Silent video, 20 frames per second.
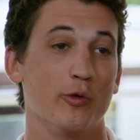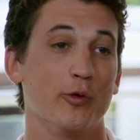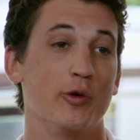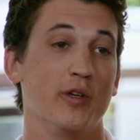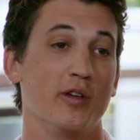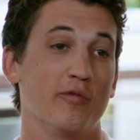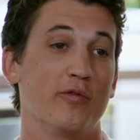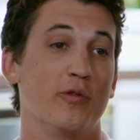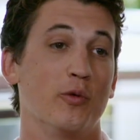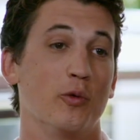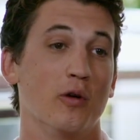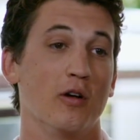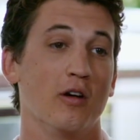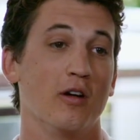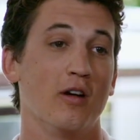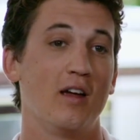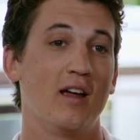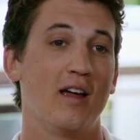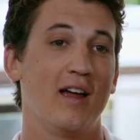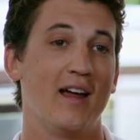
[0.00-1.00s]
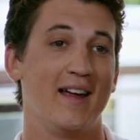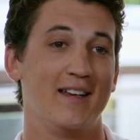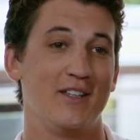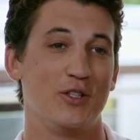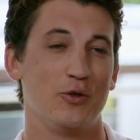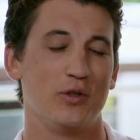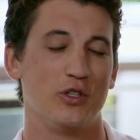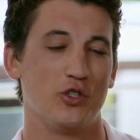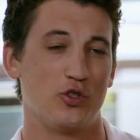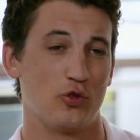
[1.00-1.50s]
rooting for, and
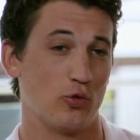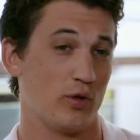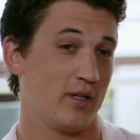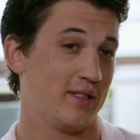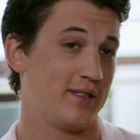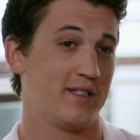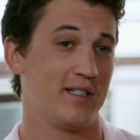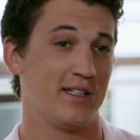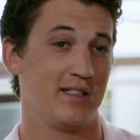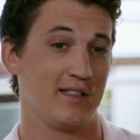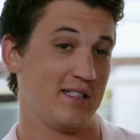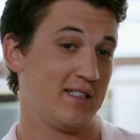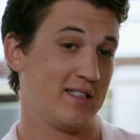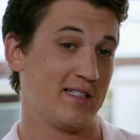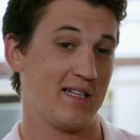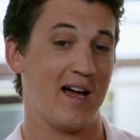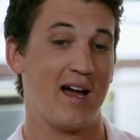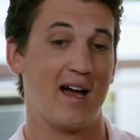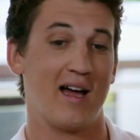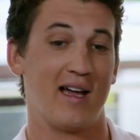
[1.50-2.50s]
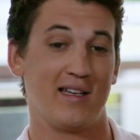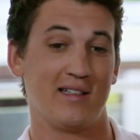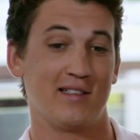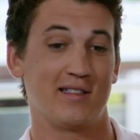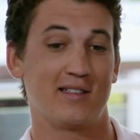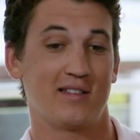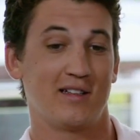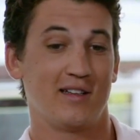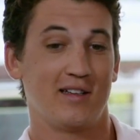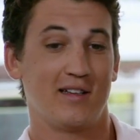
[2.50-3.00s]
you enjoy seeing these
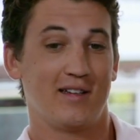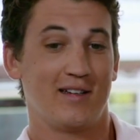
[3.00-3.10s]
guys